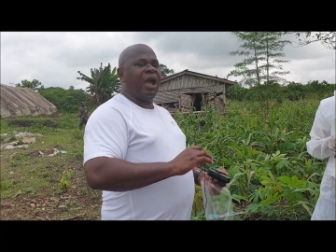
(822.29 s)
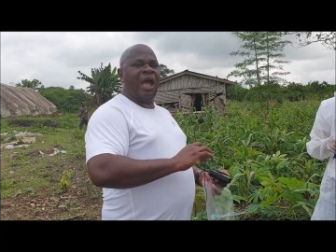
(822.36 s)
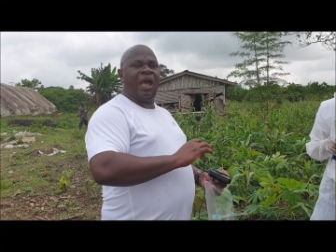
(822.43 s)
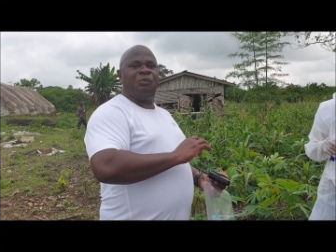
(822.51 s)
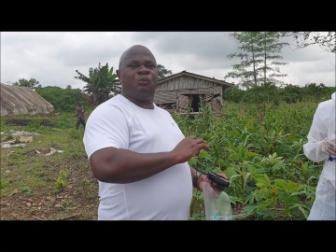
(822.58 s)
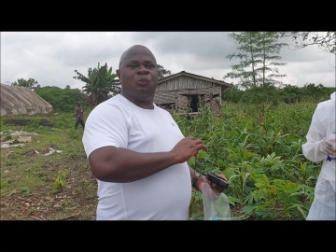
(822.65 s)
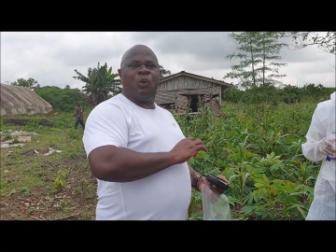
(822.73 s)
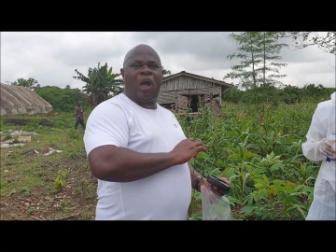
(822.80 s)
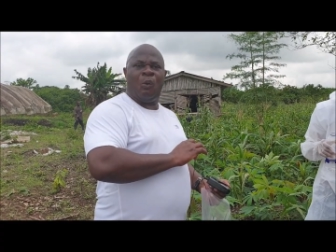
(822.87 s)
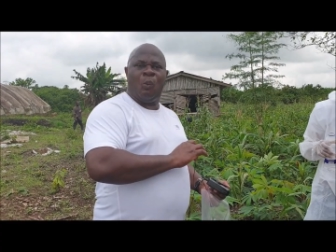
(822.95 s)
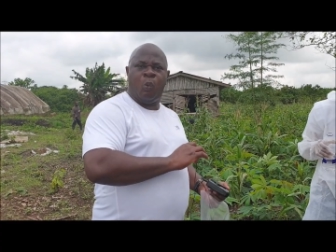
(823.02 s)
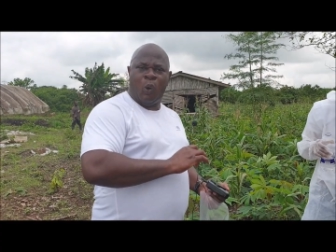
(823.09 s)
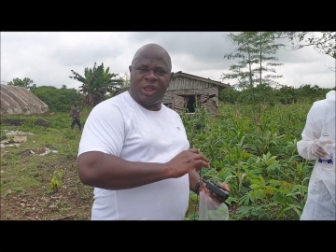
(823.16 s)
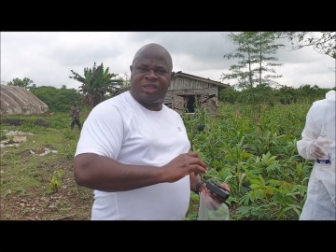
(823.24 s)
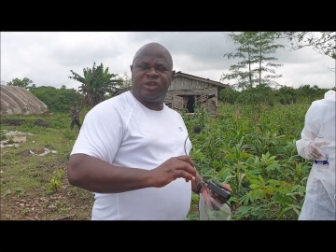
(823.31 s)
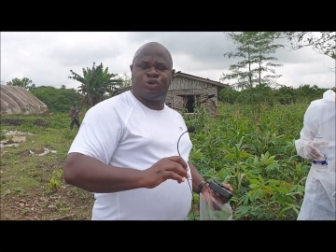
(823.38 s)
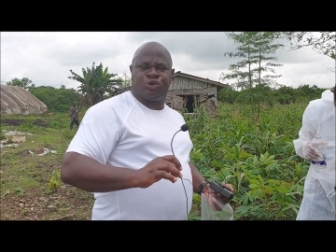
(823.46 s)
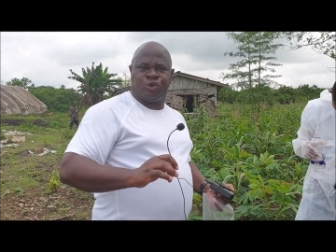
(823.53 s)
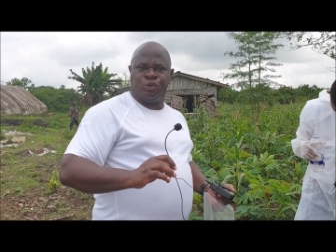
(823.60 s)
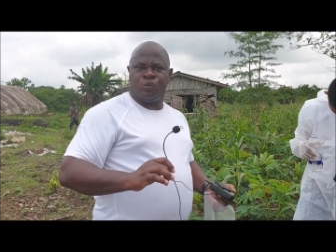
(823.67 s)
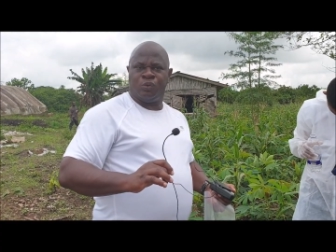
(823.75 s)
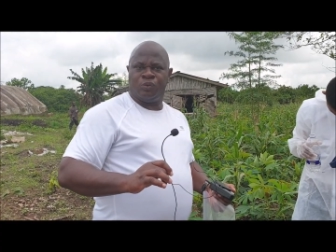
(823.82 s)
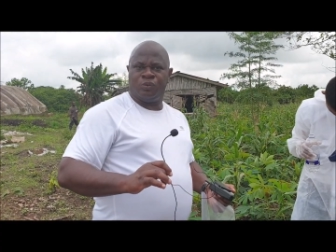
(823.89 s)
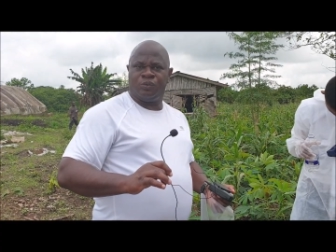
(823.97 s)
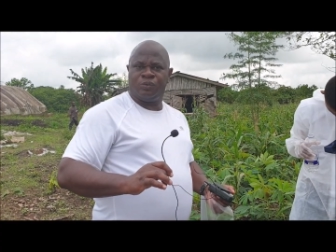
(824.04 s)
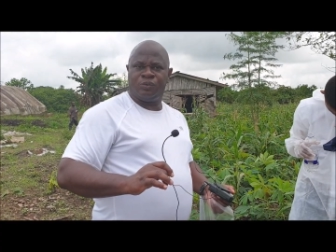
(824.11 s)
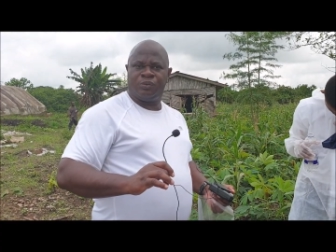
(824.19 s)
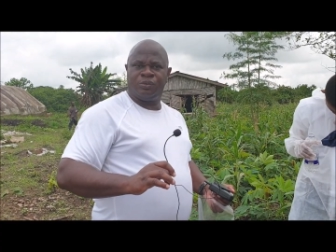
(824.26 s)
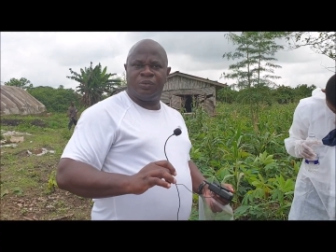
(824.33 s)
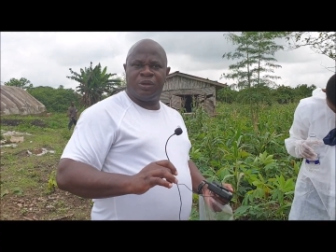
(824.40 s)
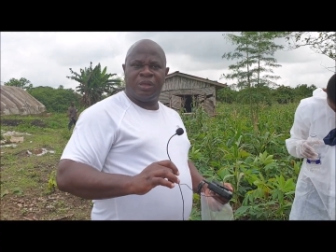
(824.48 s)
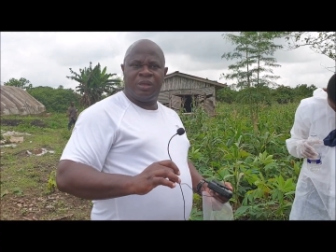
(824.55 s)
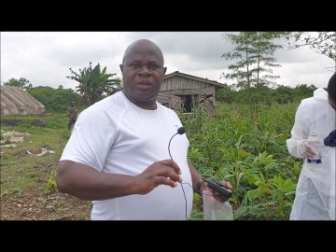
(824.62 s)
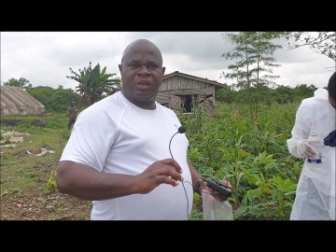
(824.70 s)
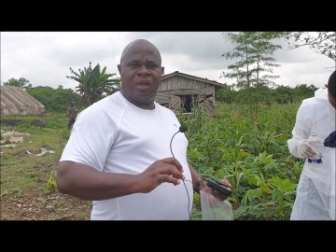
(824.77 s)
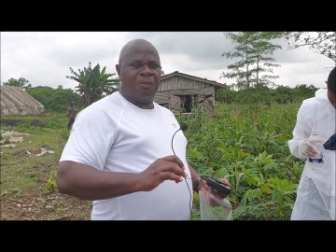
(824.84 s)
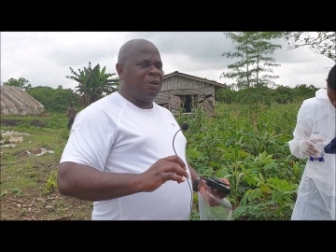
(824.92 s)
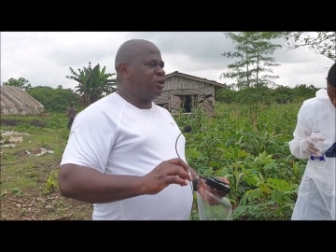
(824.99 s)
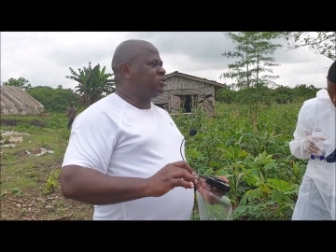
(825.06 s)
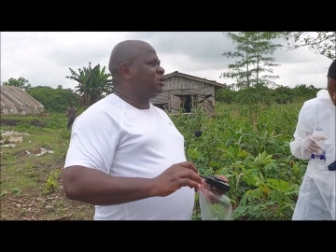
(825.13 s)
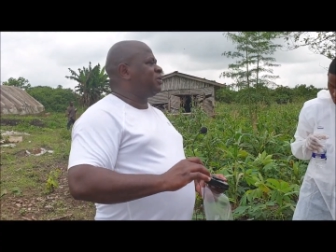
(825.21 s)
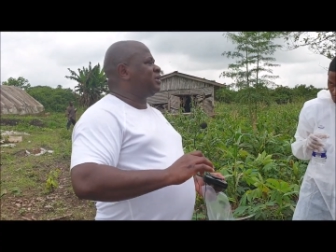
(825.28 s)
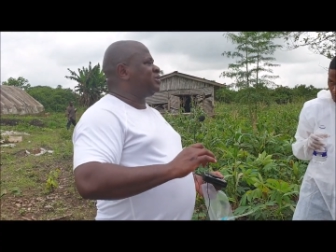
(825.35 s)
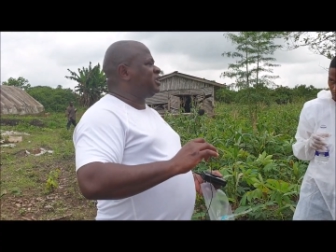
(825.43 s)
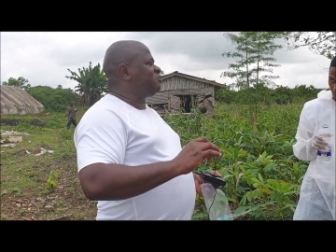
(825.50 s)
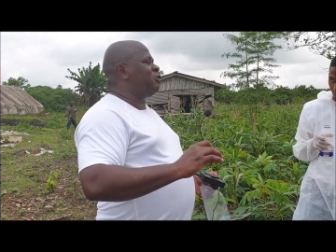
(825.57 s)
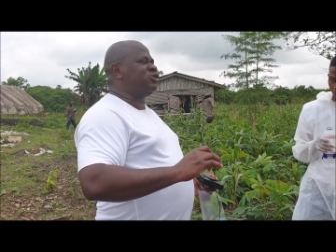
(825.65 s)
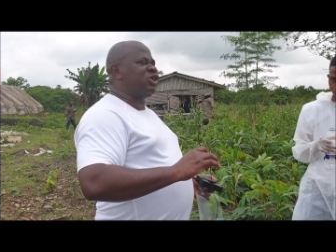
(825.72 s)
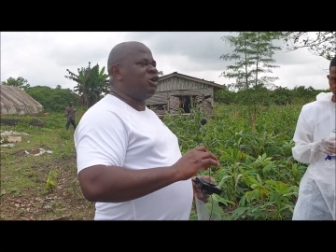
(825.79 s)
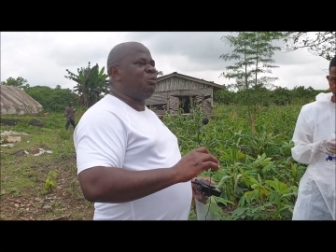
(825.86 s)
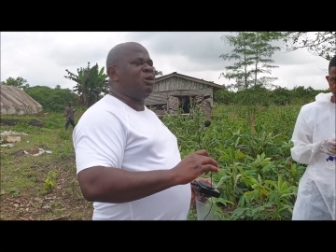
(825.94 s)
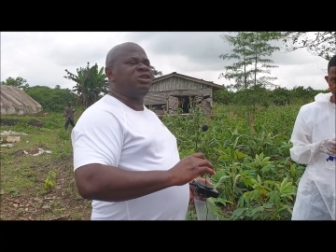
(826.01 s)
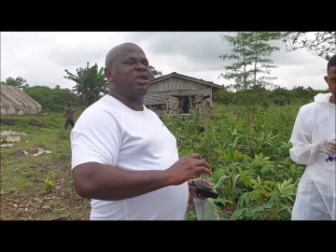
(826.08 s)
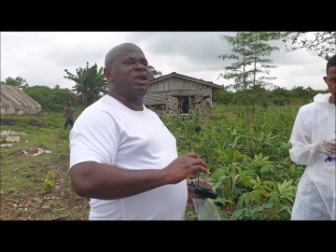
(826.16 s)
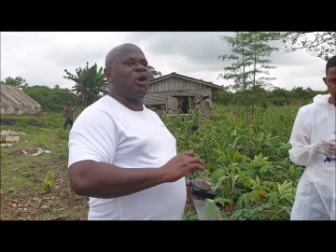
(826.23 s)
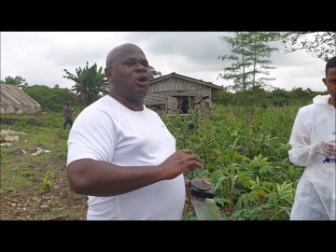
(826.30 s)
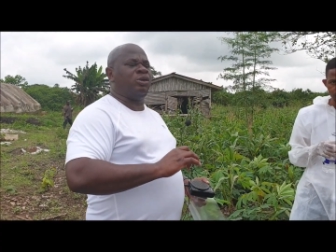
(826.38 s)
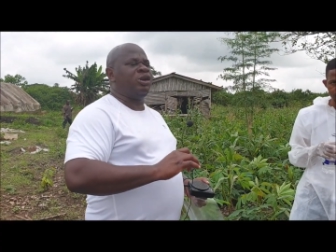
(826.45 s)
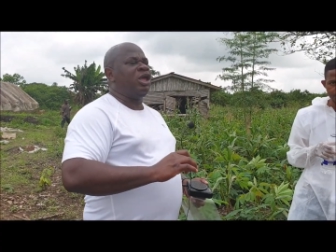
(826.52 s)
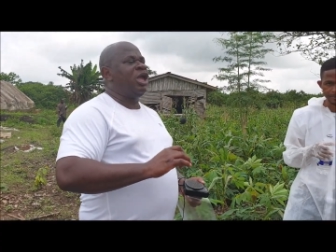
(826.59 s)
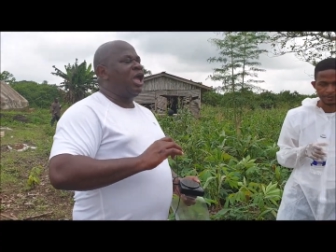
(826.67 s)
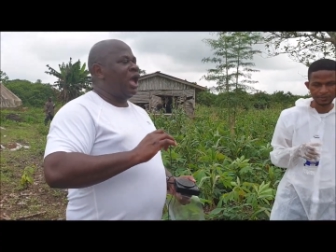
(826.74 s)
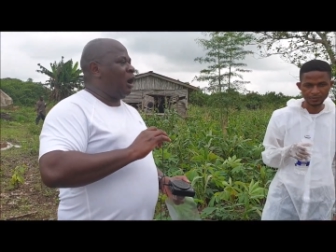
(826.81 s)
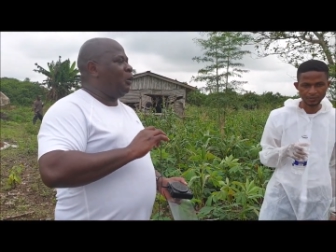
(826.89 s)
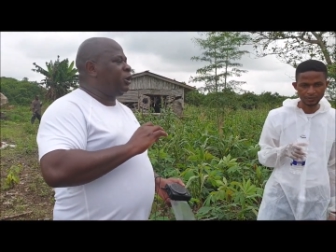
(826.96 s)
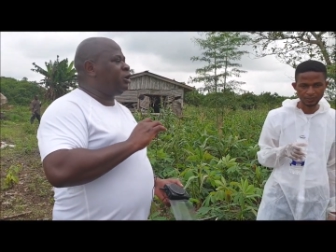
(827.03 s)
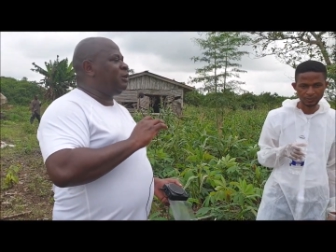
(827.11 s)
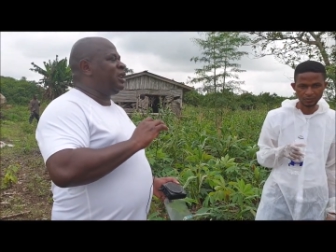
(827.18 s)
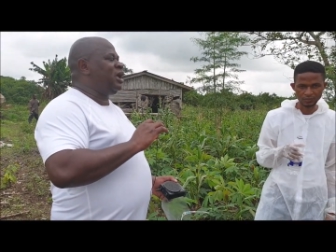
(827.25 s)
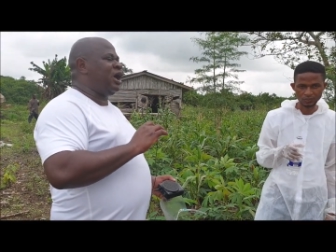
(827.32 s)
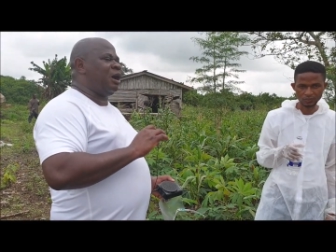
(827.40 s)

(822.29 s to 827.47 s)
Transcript: And, and wait it through, because after six months, seven months, oh, and what normally